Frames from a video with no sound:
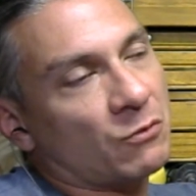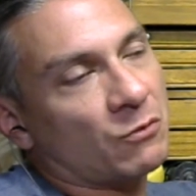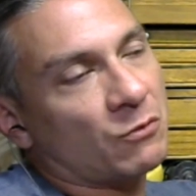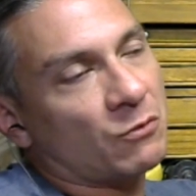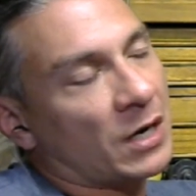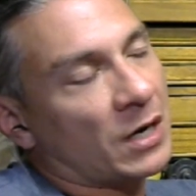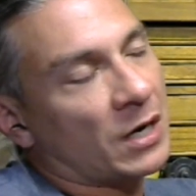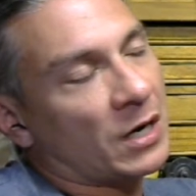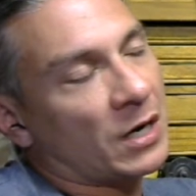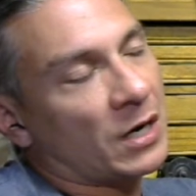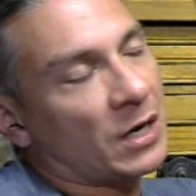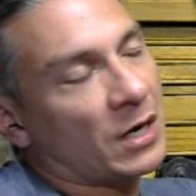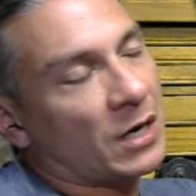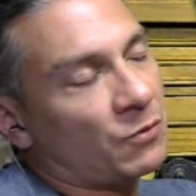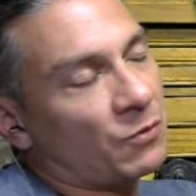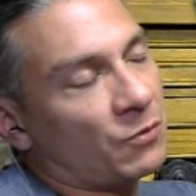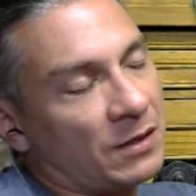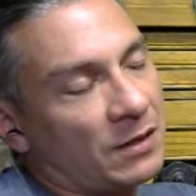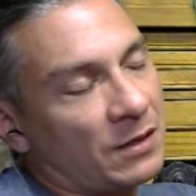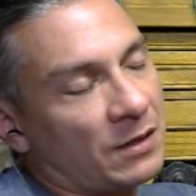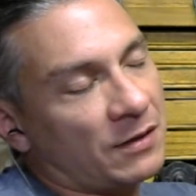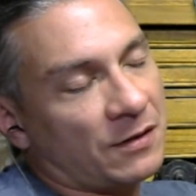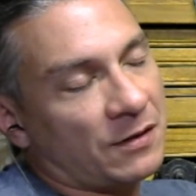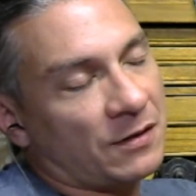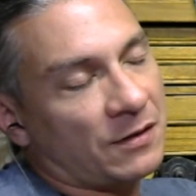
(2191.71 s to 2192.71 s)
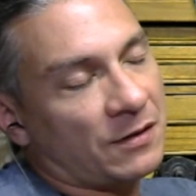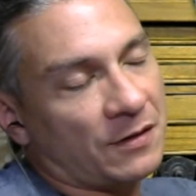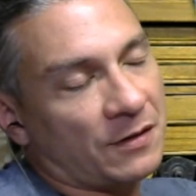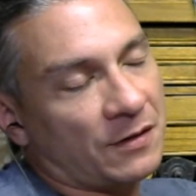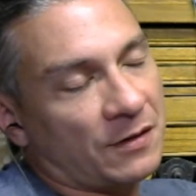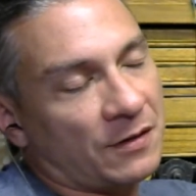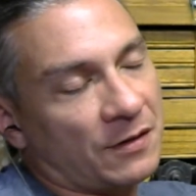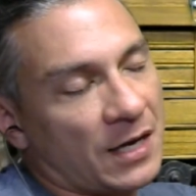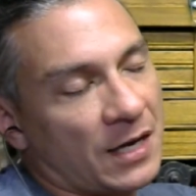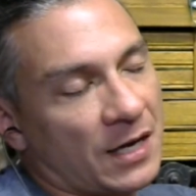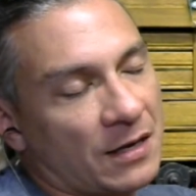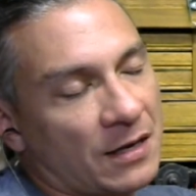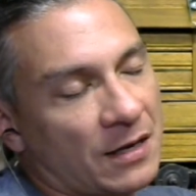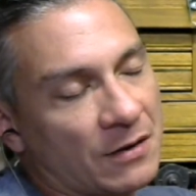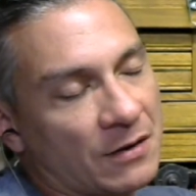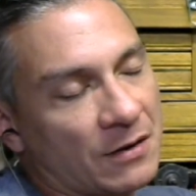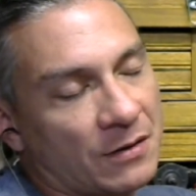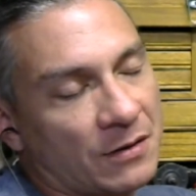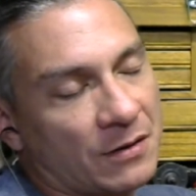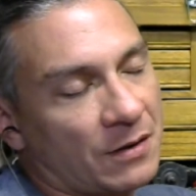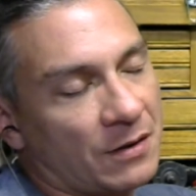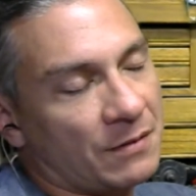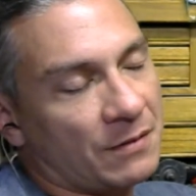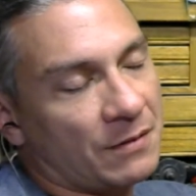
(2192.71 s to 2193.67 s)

right-wing, this and that,